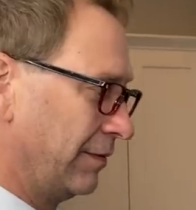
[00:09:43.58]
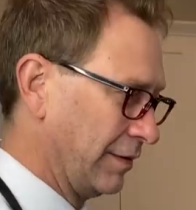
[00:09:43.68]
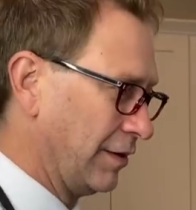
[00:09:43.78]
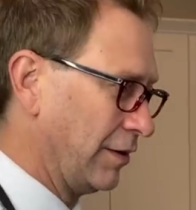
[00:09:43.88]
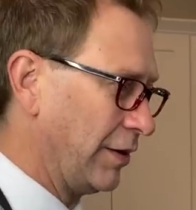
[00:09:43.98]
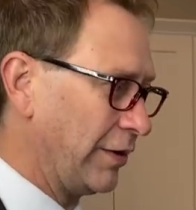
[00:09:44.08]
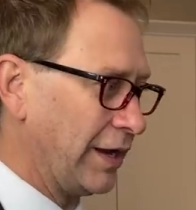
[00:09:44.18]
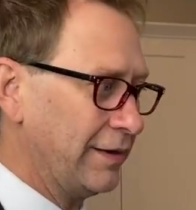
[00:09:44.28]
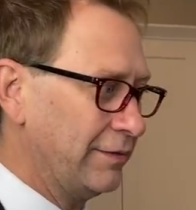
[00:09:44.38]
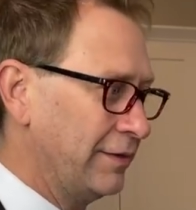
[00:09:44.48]
Oh, now I
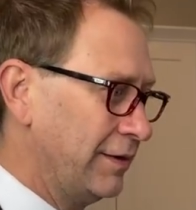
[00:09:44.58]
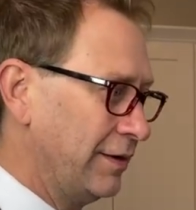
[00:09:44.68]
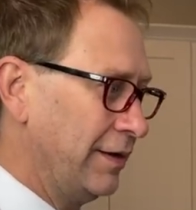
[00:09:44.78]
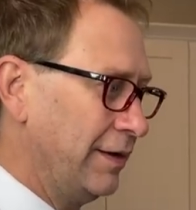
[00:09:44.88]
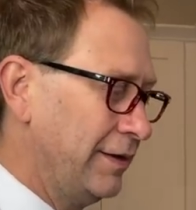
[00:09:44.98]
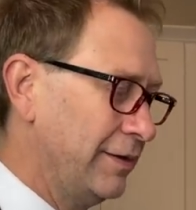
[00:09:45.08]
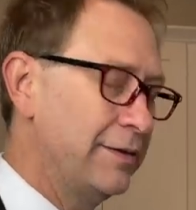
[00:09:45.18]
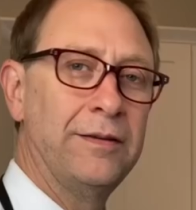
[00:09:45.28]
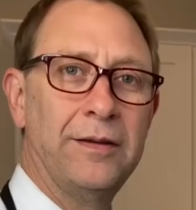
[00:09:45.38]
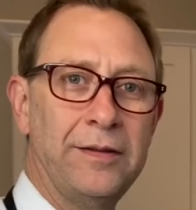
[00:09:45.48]
got,
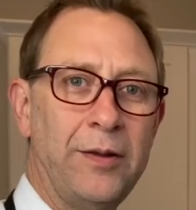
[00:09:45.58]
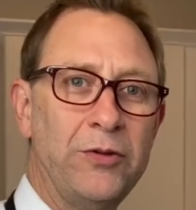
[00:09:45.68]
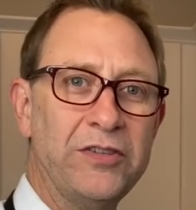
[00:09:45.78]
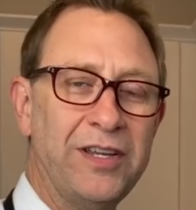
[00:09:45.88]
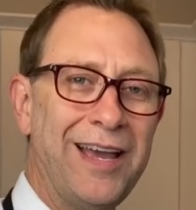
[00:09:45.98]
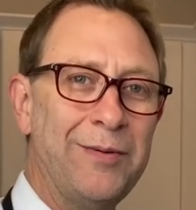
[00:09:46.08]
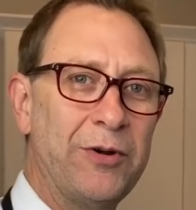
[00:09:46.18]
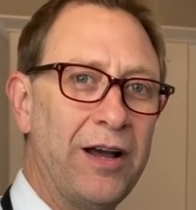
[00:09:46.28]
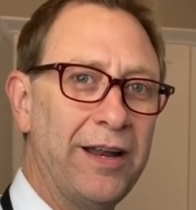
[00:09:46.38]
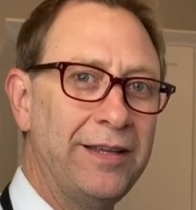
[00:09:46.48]
now do a
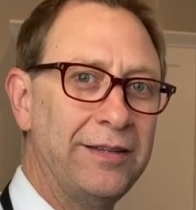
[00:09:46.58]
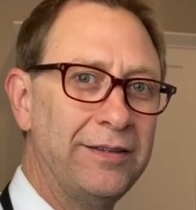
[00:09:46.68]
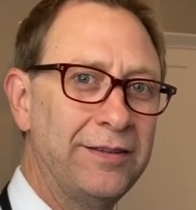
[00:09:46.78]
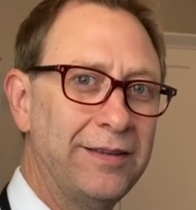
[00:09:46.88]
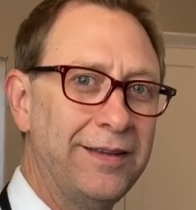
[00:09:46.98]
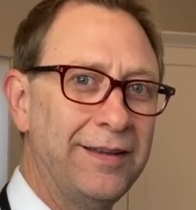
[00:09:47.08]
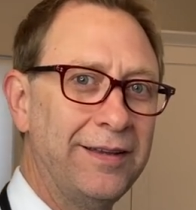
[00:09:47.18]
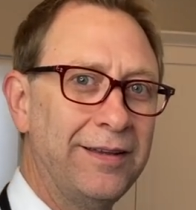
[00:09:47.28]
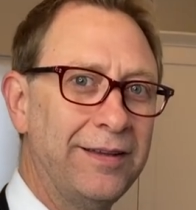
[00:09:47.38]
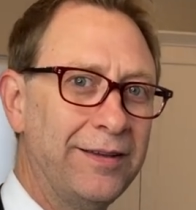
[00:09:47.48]
timer on it. It'll
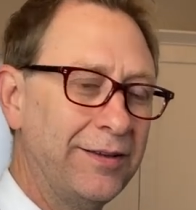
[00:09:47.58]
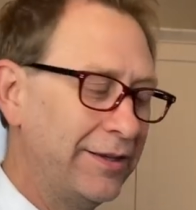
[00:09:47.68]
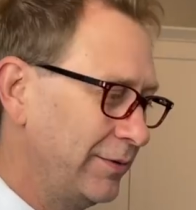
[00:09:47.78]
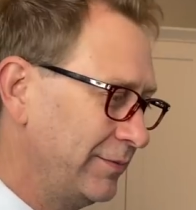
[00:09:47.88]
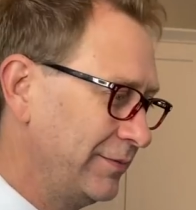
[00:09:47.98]
work. It'll.